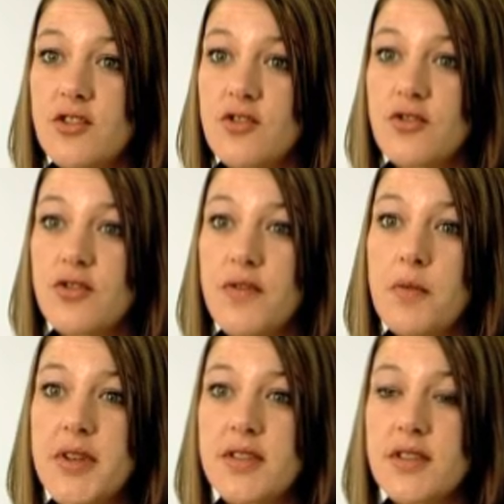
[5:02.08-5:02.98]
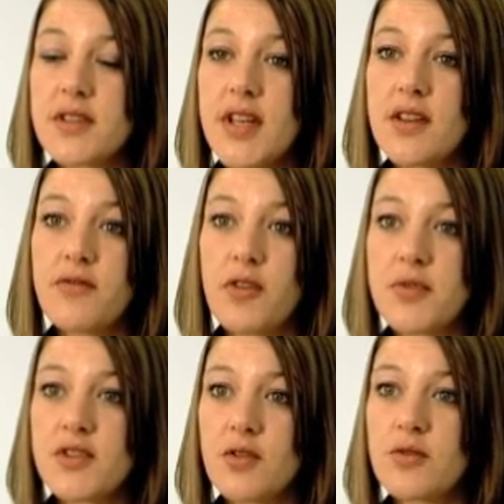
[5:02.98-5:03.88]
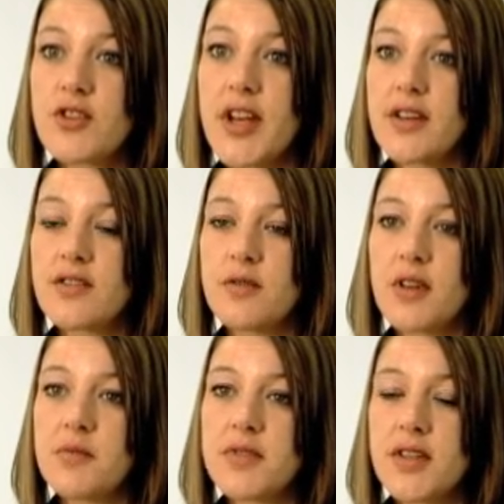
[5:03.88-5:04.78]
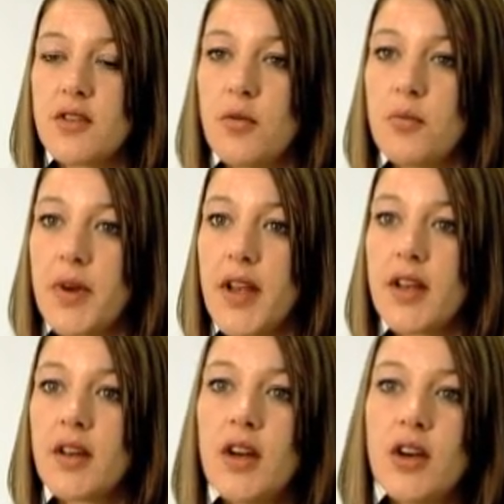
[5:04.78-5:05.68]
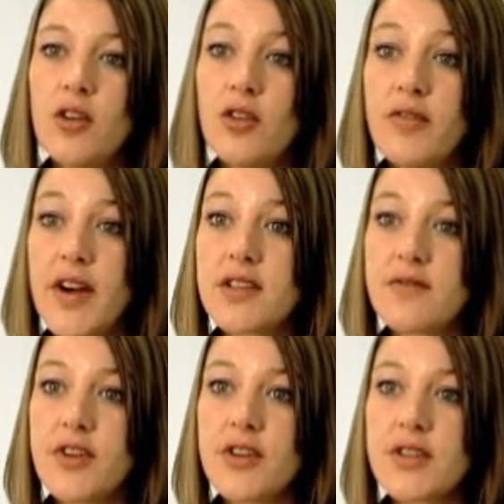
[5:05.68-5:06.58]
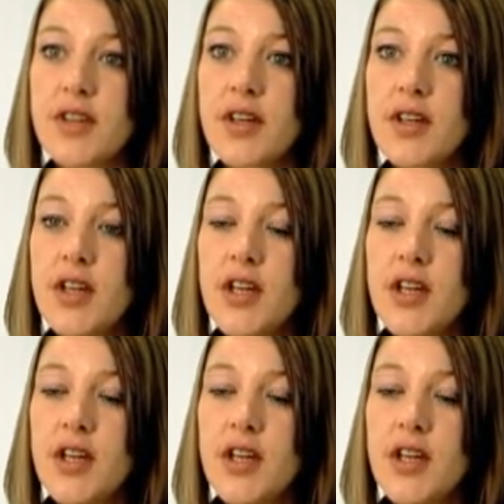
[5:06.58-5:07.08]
the structure of the business either from a sole trader to a limited company or vice versa.